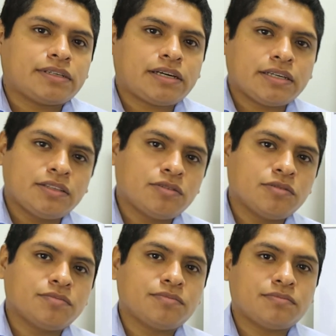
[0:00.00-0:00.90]
I
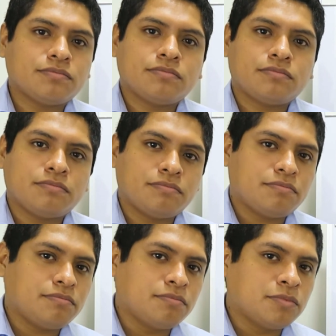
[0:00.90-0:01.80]
know
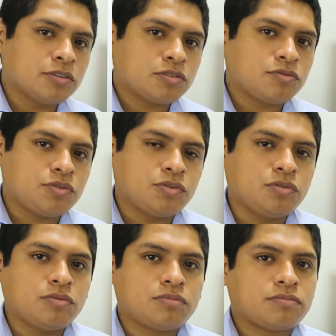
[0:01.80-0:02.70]
most of
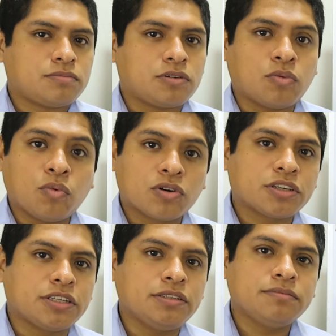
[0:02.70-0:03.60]
you are
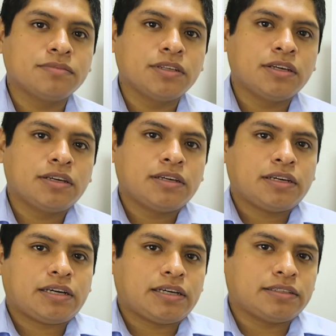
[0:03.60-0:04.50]
working
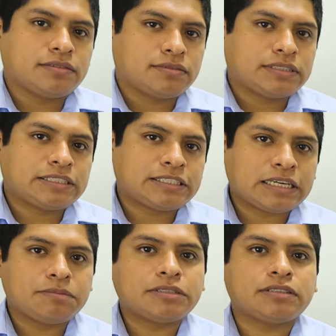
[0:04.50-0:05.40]
and
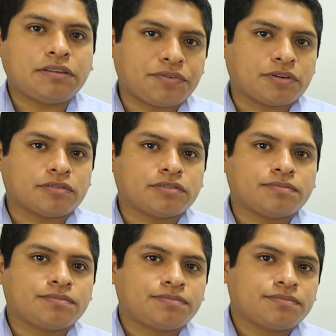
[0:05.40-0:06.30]
time is difficult
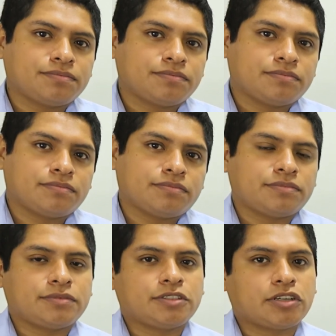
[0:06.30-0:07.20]

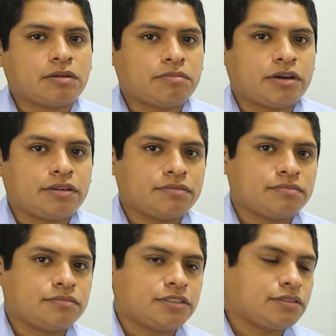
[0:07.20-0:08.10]
to come by.
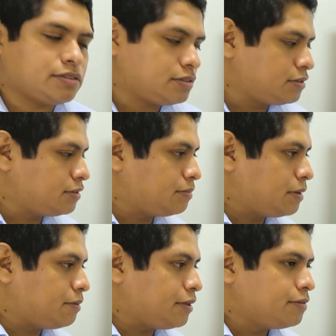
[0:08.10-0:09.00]

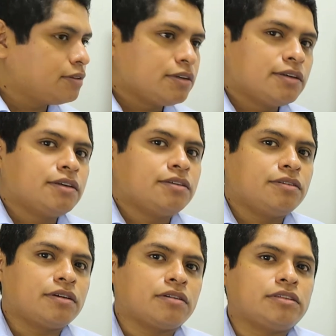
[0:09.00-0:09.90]
Maybe
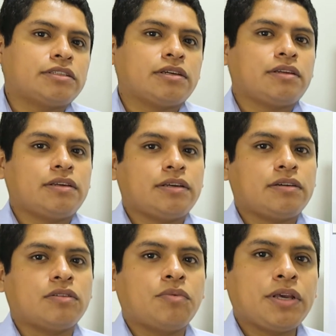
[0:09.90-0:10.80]
you can only study
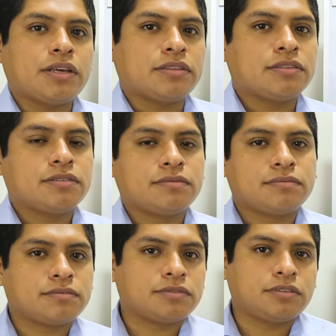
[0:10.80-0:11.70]
on the weekends,
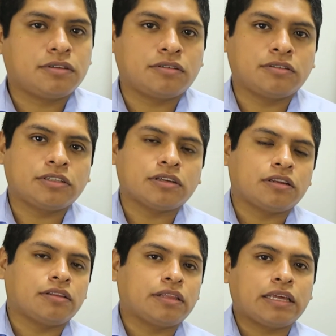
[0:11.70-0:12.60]
you can only
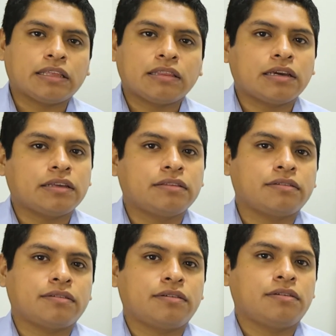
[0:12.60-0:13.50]
study late at night
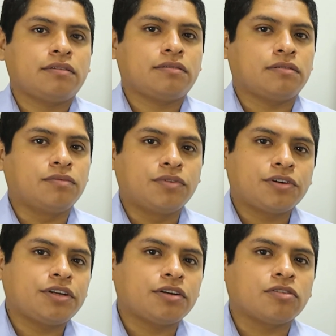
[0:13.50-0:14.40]
or
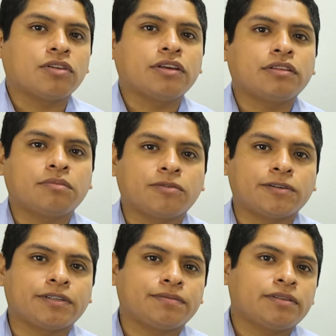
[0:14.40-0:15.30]
very early in the
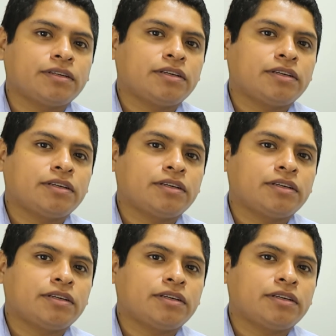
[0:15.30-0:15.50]
morning.